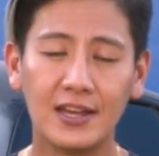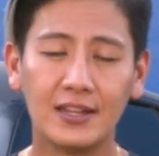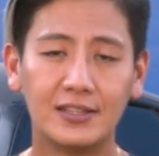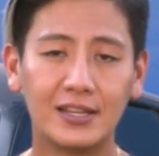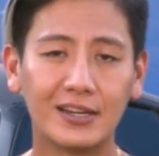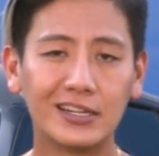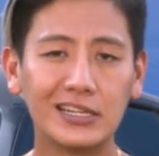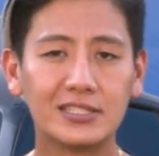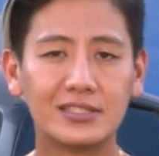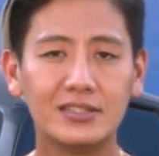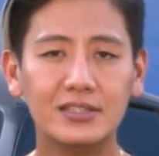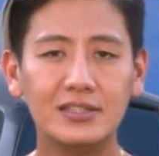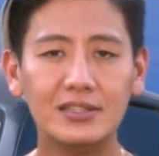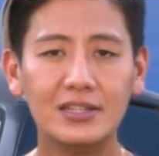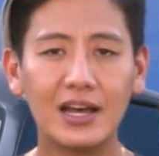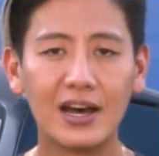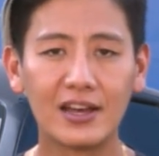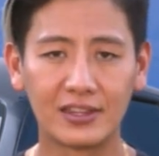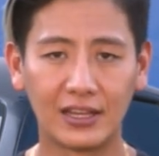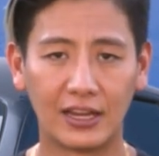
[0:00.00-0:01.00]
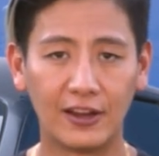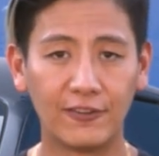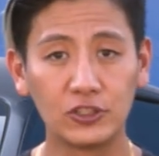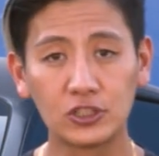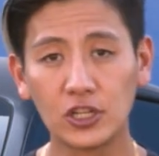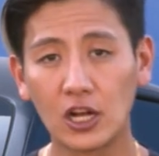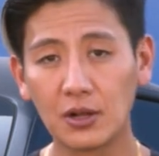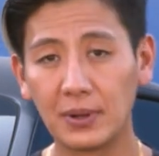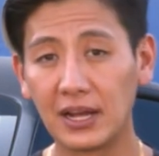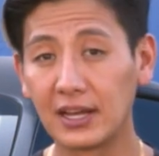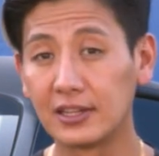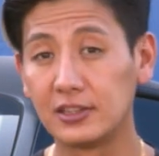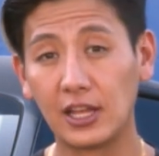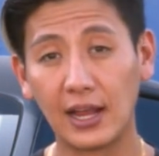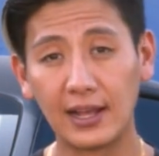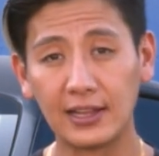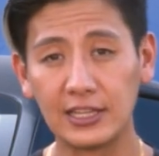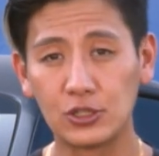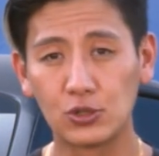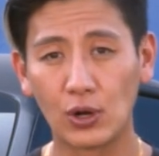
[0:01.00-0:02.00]
There is nothing, if you're talking about a
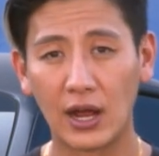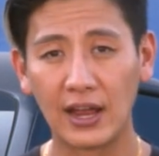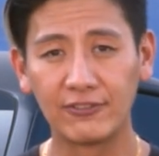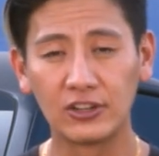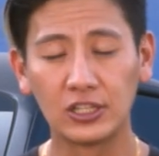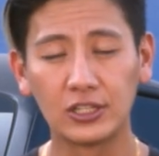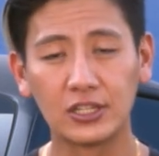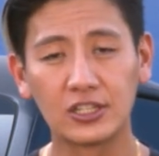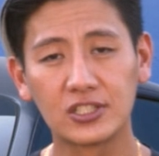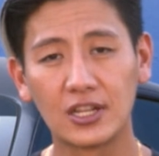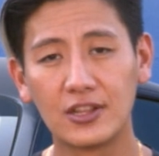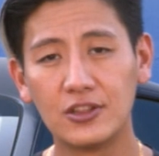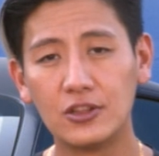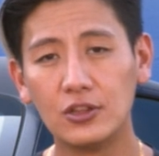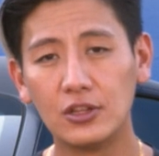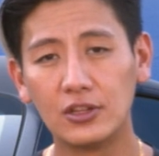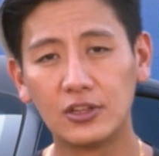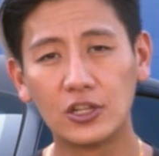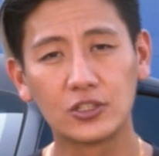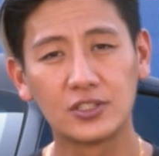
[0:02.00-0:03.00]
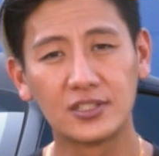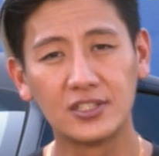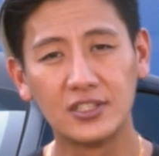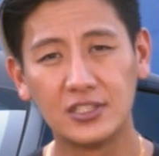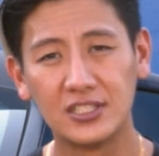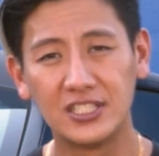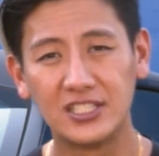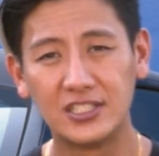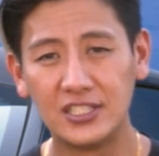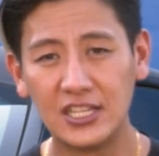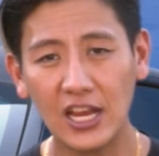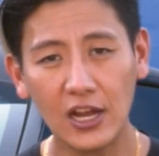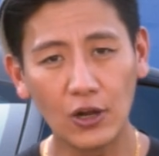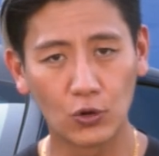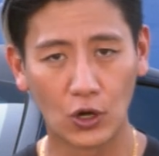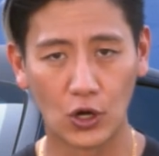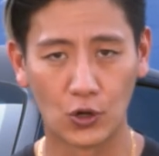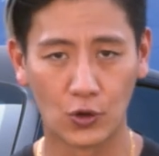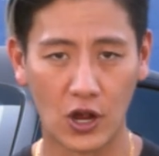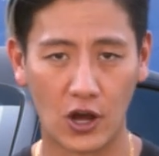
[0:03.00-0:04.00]
daily driver, there's
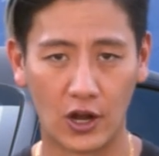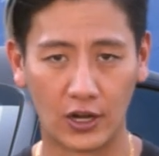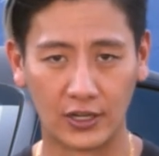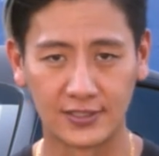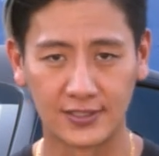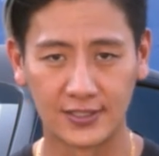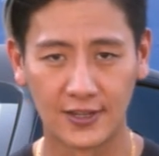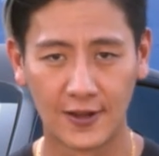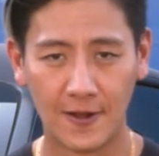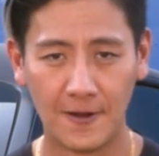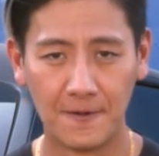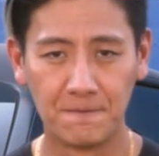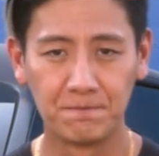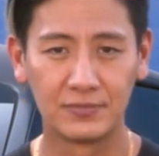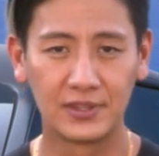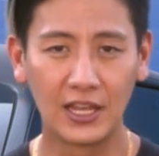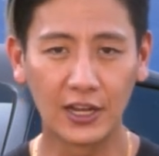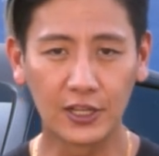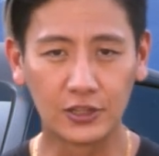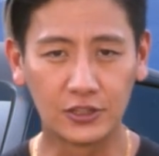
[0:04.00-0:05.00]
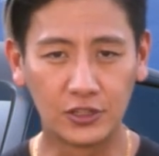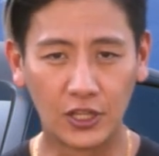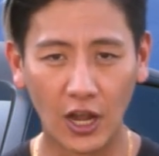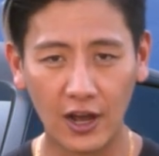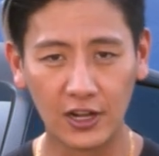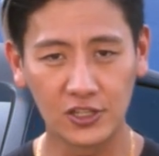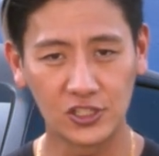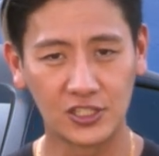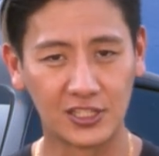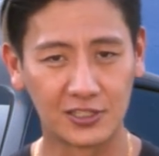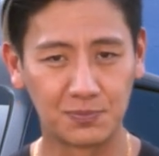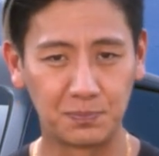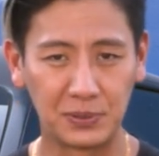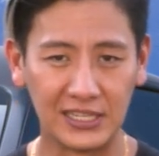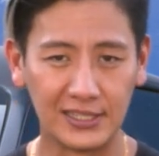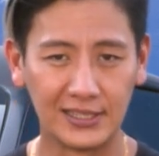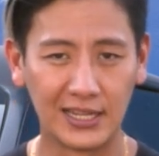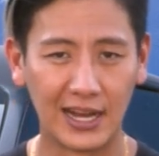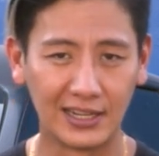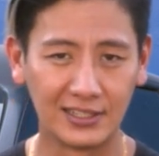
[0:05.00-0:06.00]
zero cars that could touch this
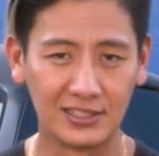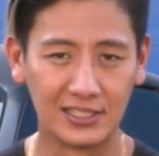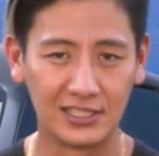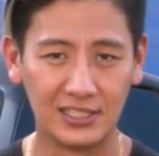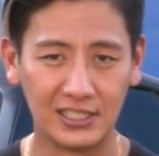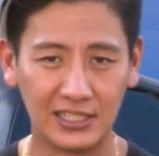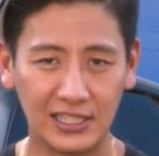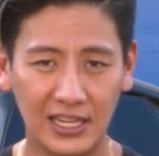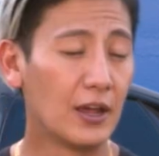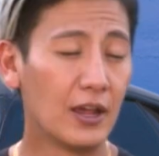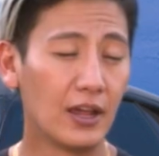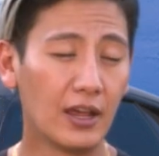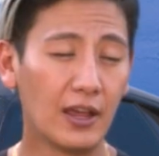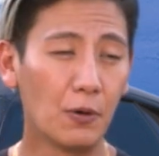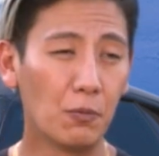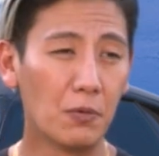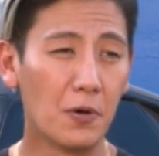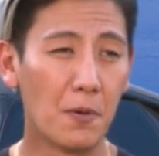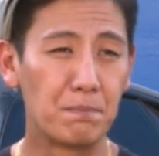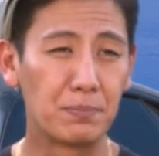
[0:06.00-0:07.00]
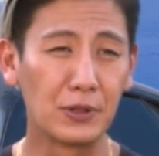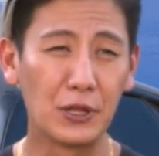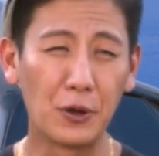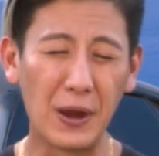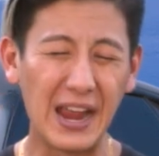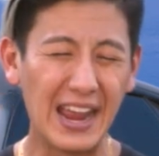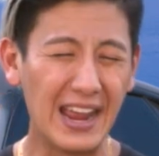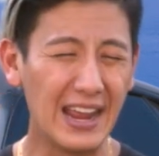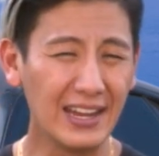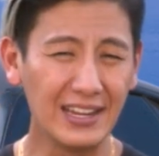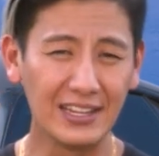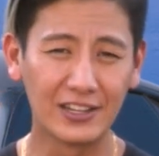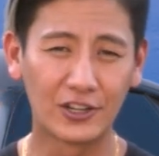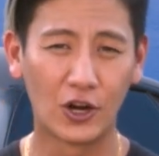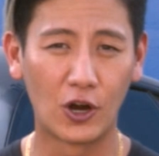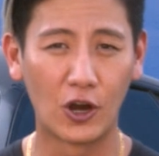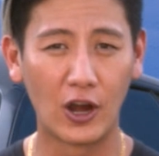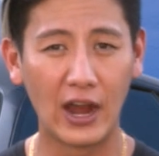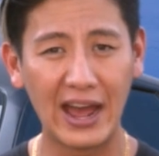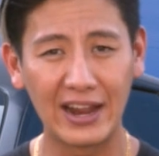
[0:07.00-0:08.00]
P90D. It will blow any
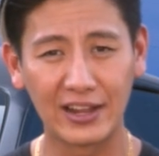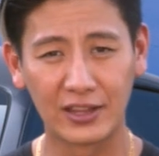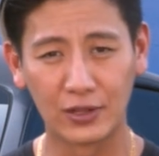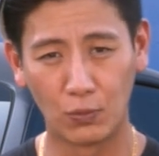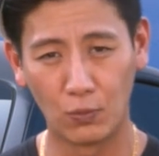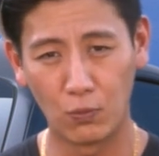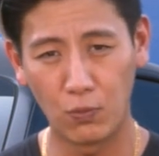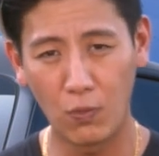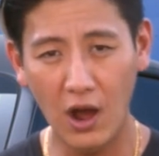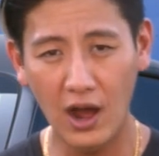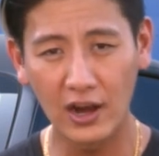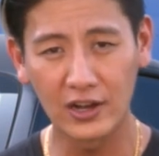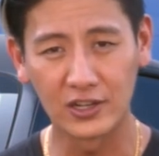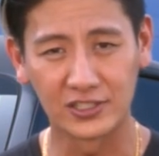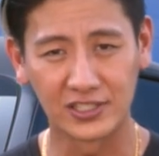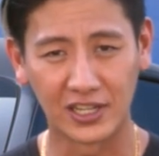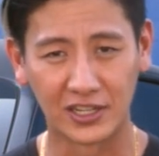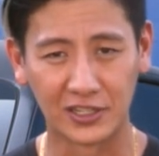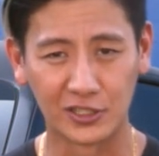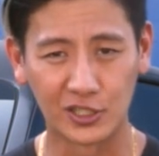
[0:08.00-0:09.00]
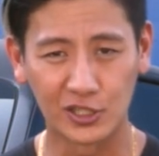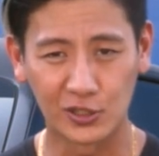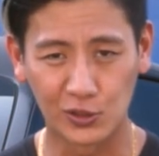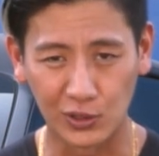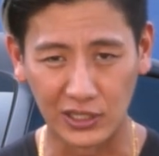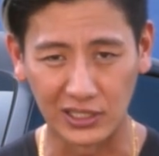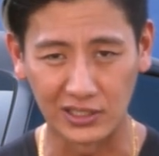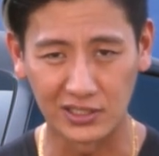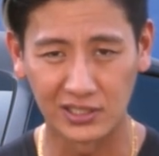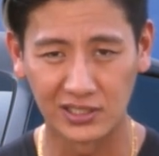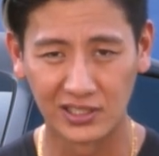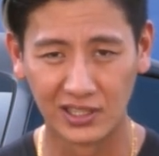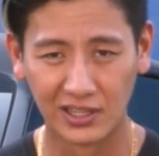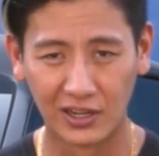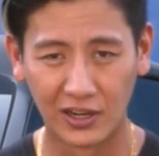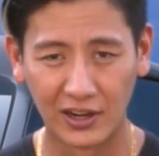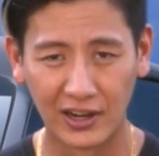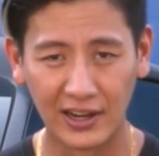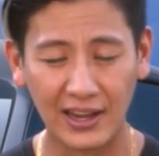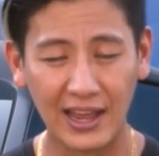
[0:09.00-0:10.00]
car out of the waters on the streets,
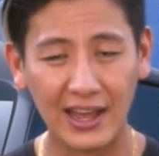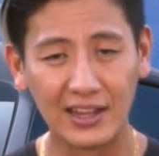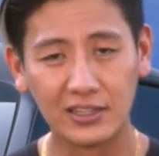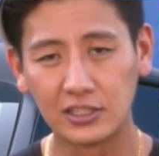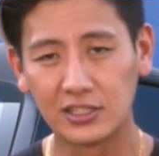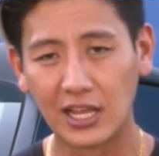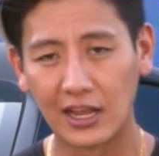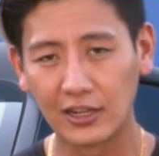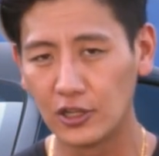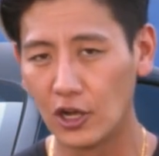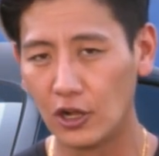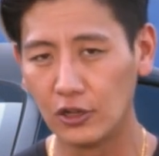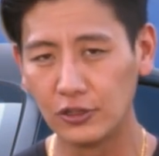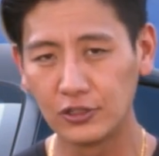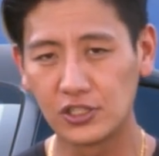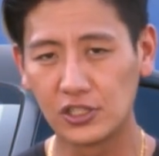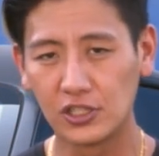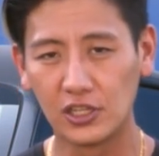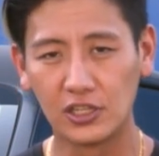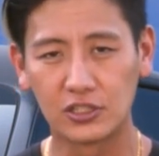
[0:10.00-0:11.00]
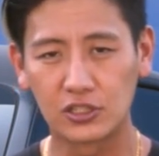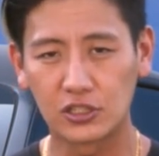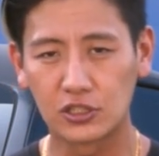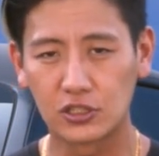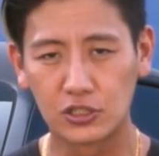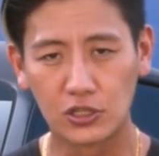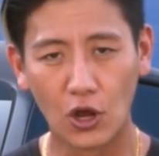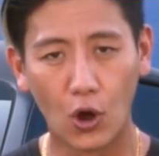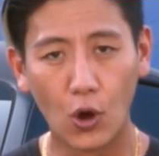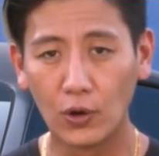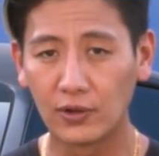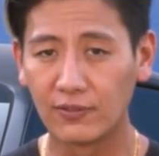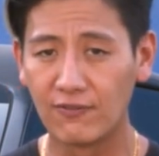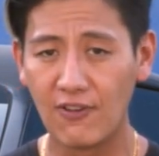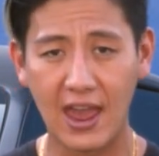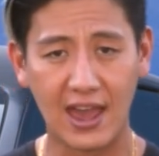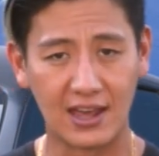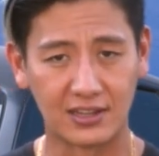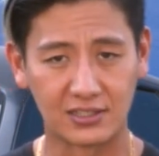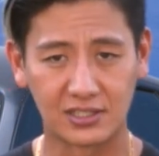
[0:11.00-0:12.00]
all right? And the technology is so
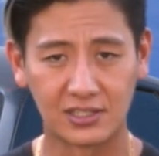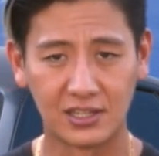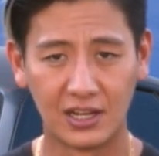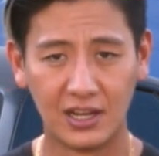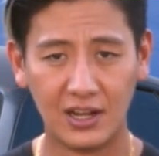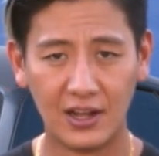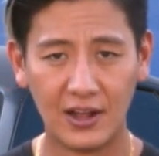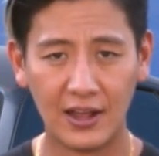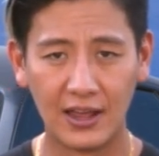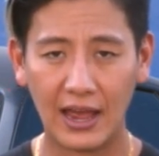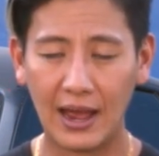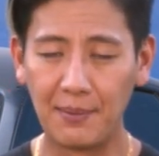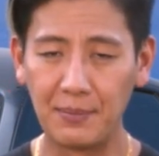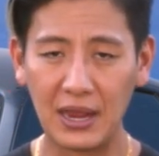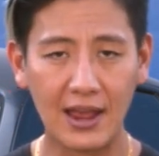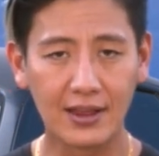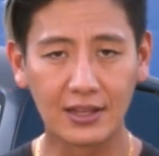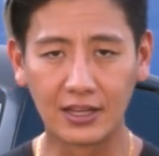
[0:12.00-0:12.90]
advanced. I mean, I